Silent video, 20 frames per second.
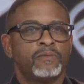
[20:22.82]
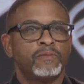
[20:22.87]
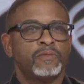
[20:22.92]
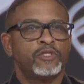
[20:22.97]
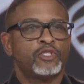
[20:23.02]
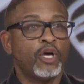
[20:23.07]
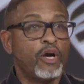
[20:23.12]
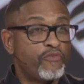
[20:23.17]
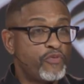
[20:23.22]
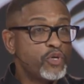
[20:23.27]

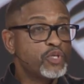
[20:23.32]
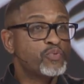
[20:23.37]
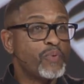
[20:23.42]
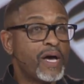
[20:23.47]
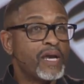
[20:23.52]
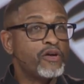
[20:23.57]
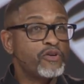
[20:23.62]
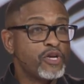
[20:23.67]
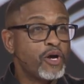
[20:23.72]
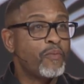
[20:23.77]
So if you
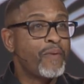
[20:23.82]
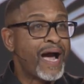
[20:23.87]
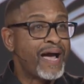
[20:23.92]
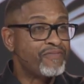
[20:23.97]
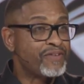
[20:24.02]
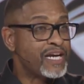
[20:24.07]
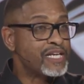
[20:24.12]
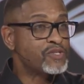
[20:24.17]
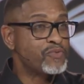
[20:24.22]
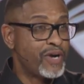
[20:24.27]
dwell on your
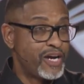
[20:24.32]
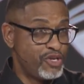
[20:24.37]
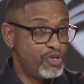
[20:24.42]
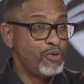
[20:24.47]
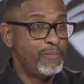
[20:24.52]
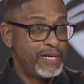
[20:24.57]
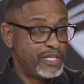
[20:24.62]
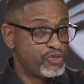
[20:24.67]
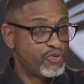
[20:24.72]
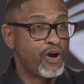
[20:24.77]
wife, guess what? You
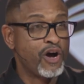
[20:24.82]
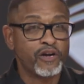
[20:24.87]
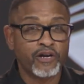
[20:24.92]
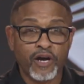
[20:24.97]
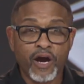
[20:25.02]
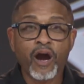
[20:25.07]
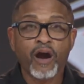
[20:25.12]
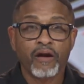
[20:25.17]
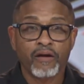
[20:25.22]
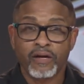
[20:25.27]
be drawn to
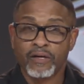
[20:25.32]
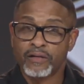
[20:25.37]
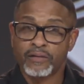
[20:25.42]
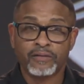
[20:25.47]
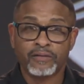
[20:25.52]
her.